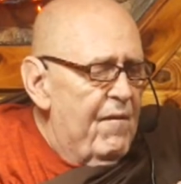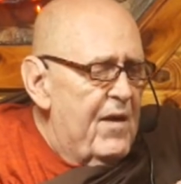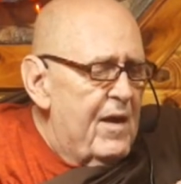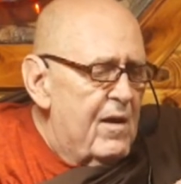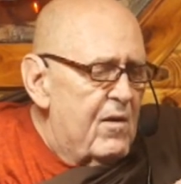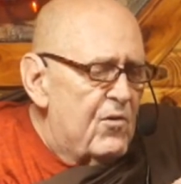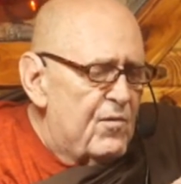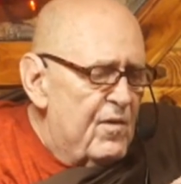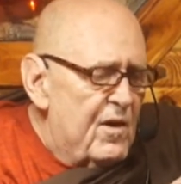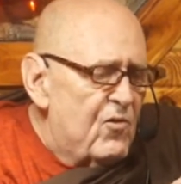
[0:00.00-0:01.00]
he is
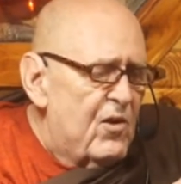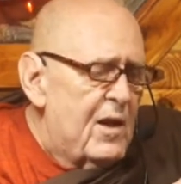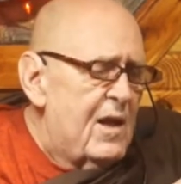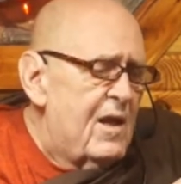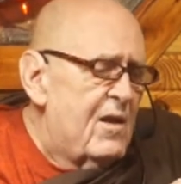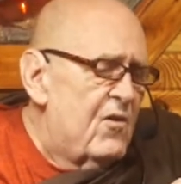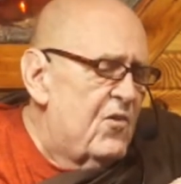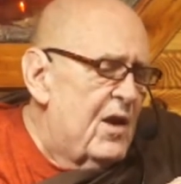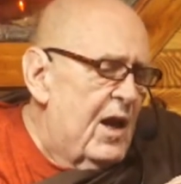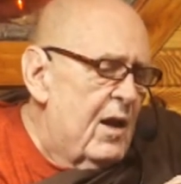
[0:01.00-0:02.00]
vision, he
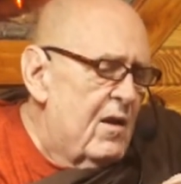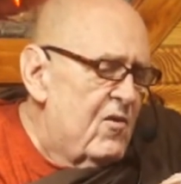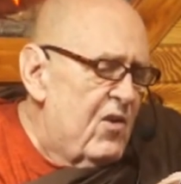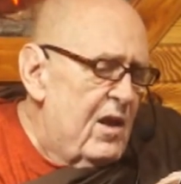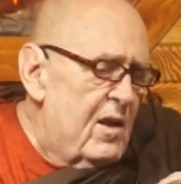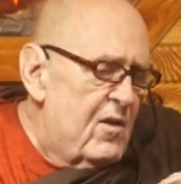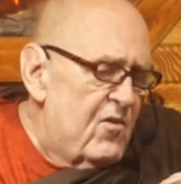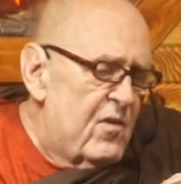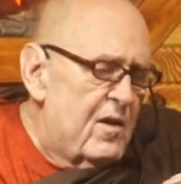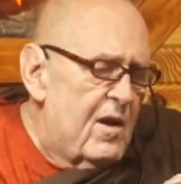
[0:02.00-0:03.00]
is knowledge, he
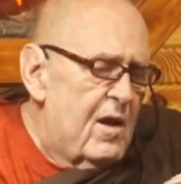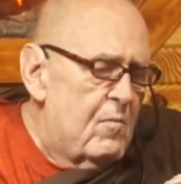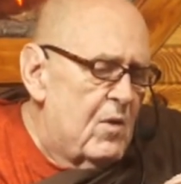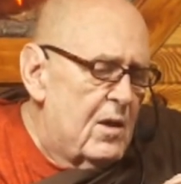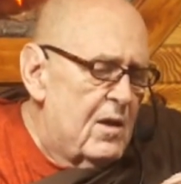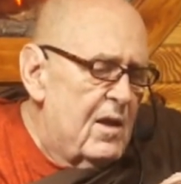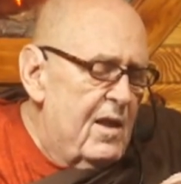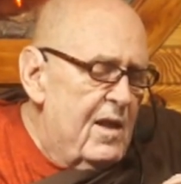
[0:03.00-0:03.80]
is a Dhamma,